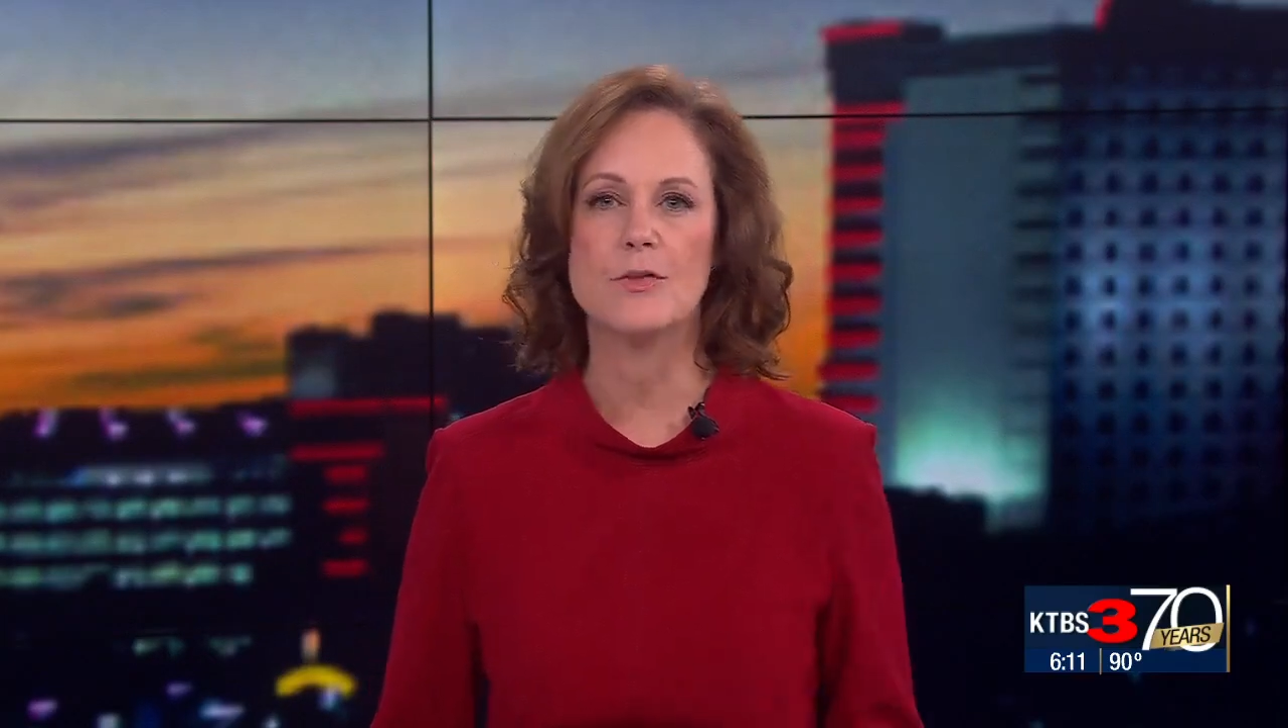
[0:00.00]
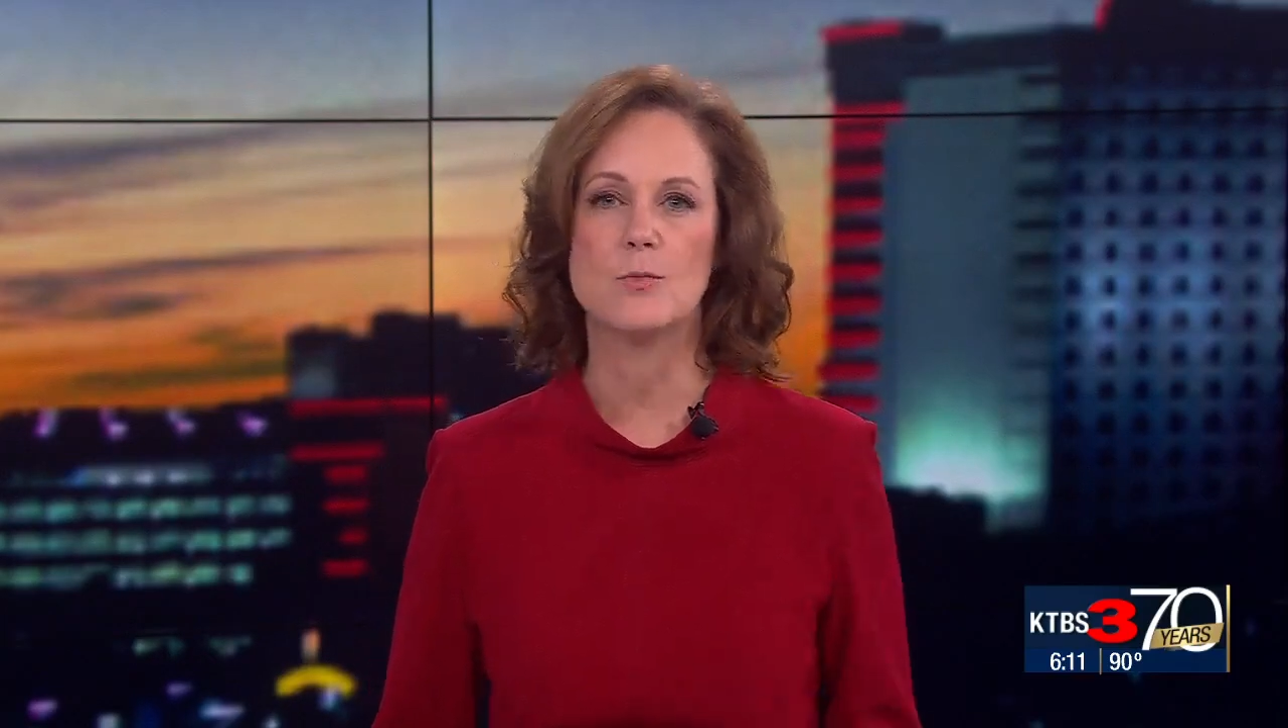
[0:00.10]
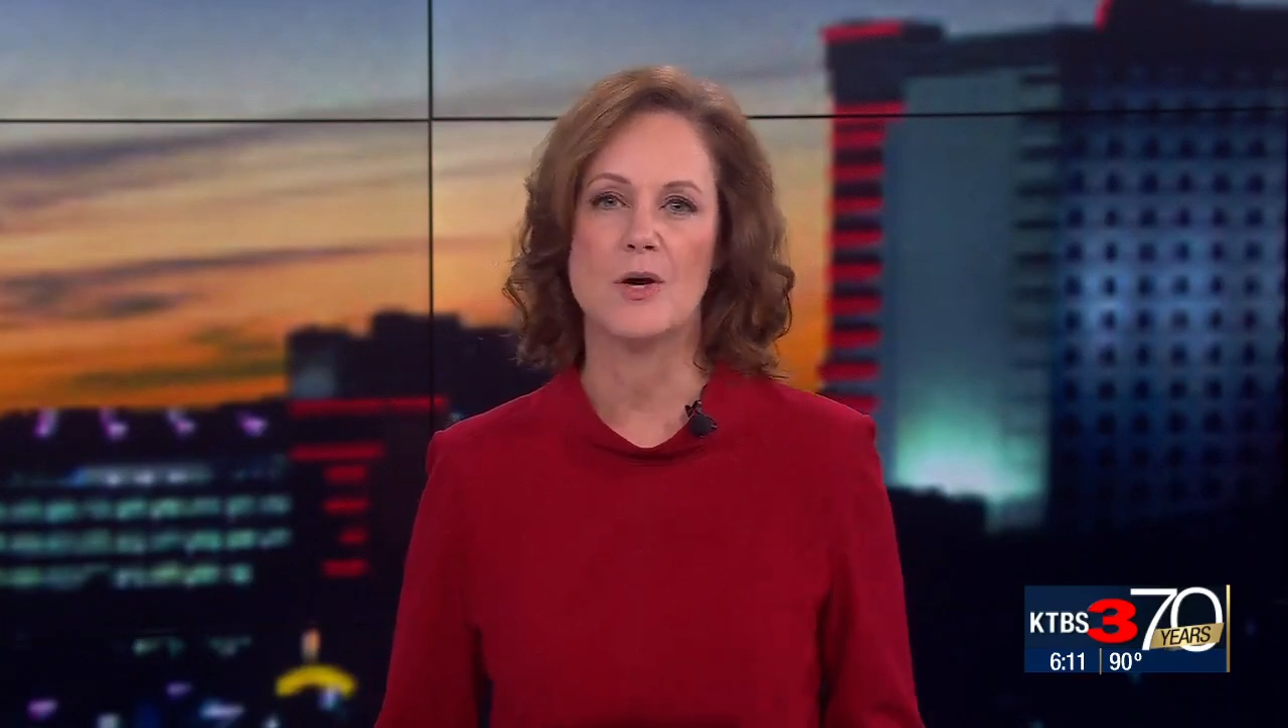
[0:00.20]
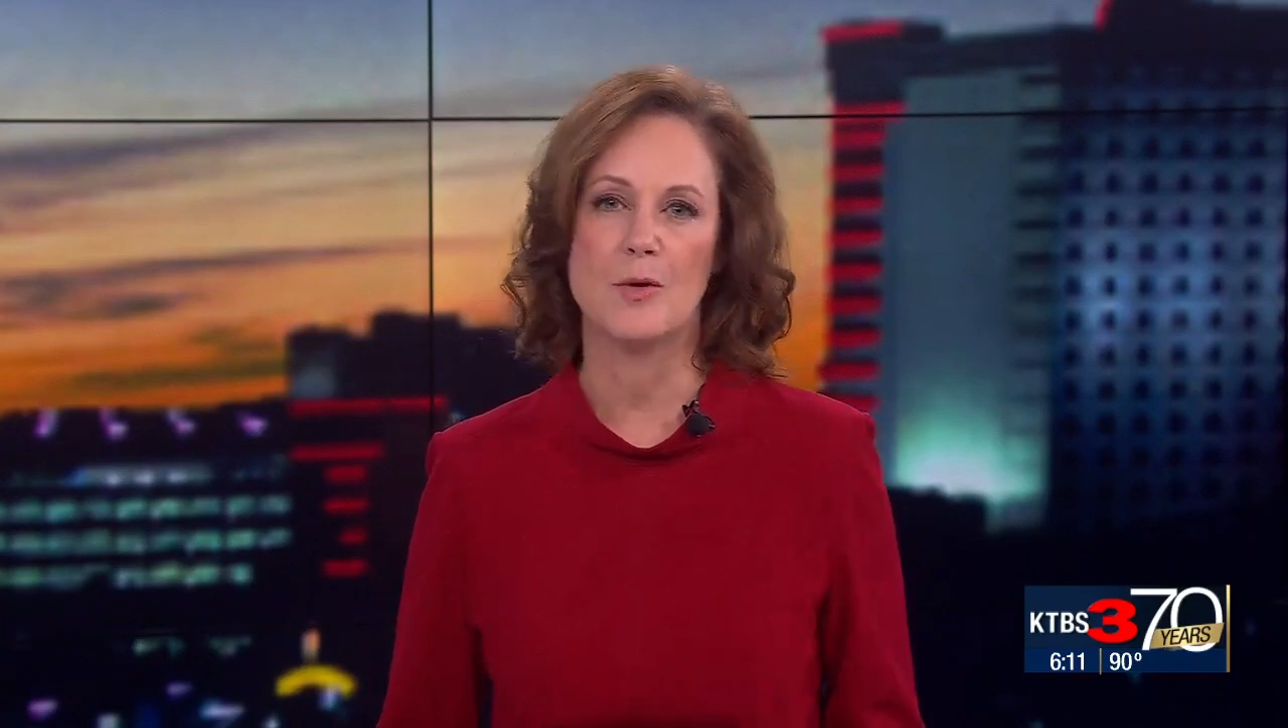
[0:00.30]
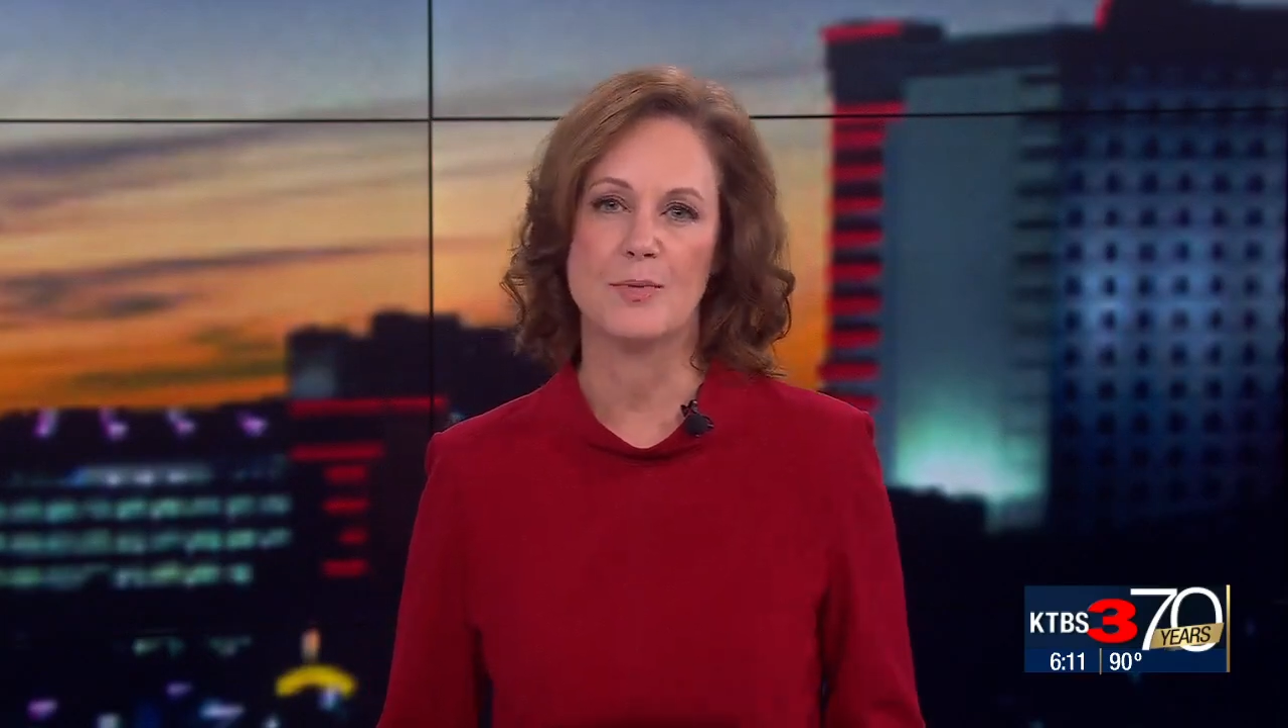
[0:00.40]
and
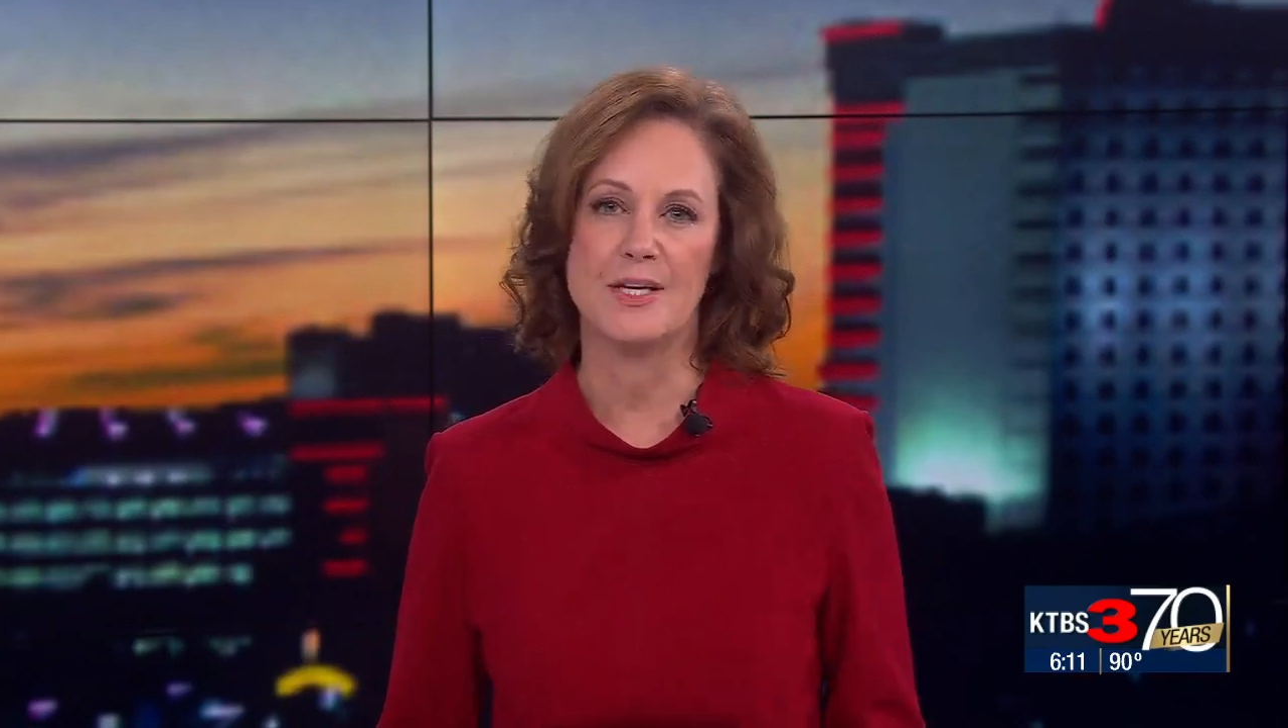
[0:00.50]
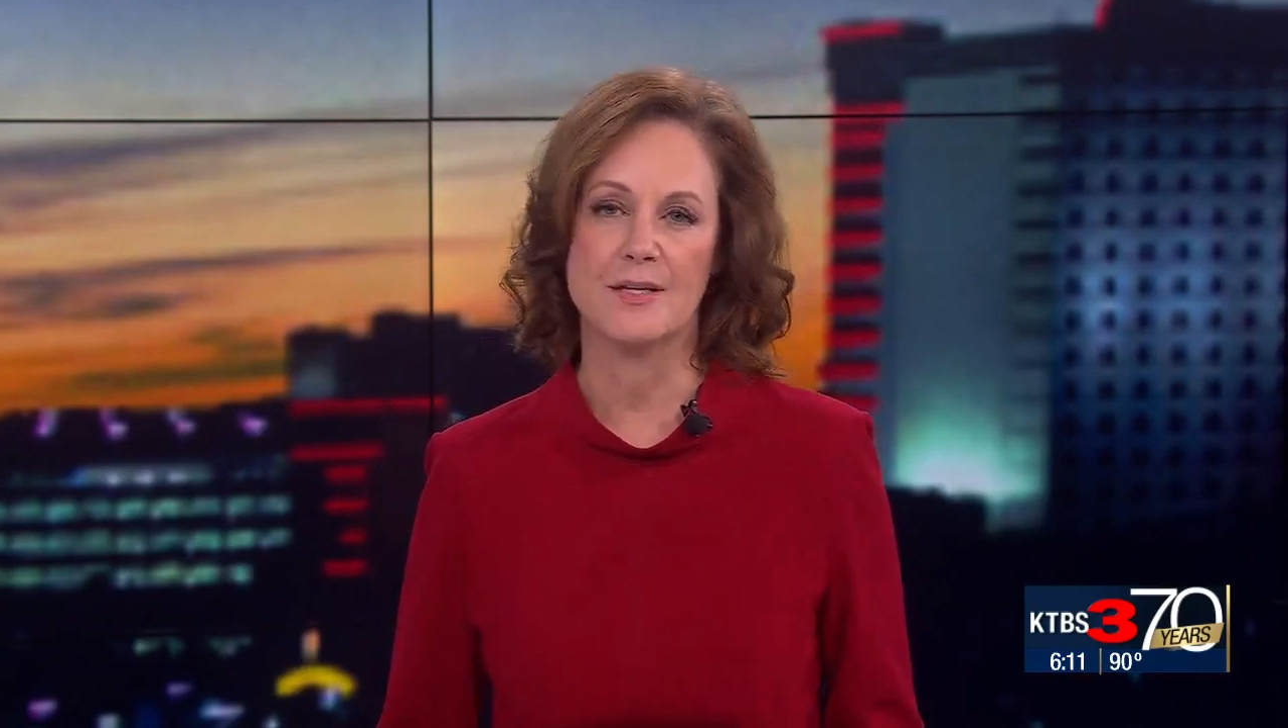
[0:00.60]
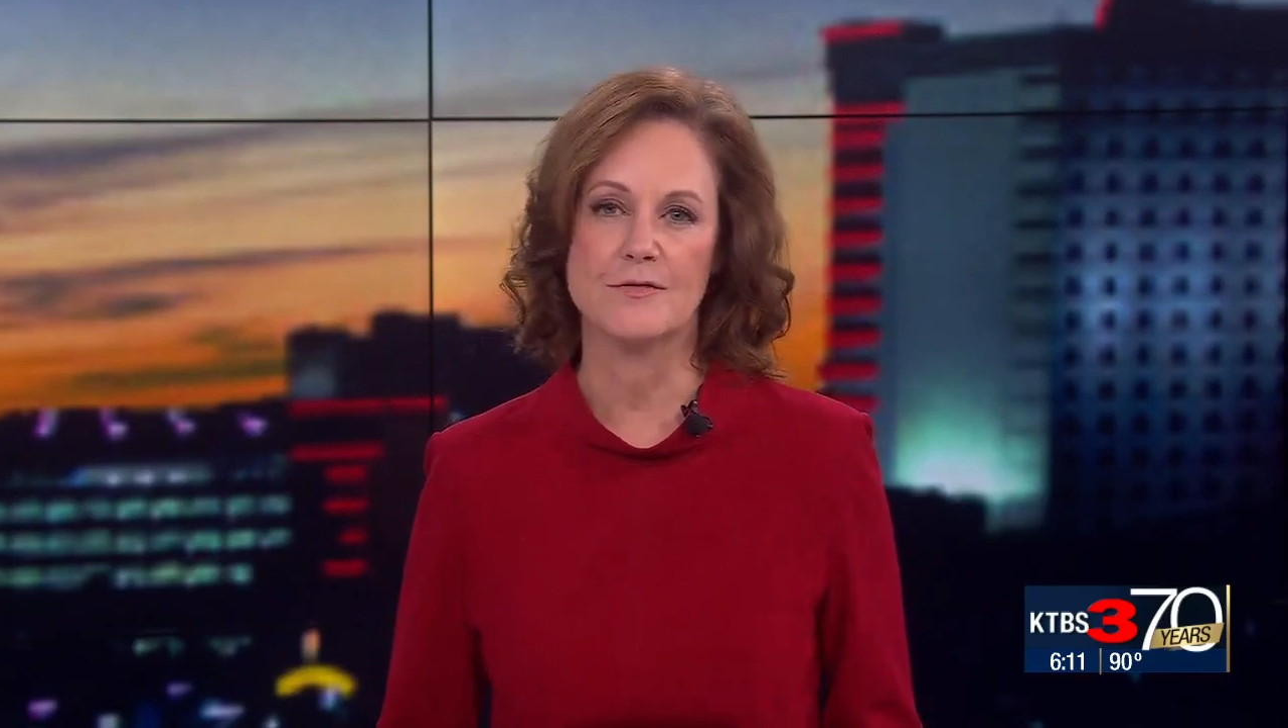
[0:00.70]
well-being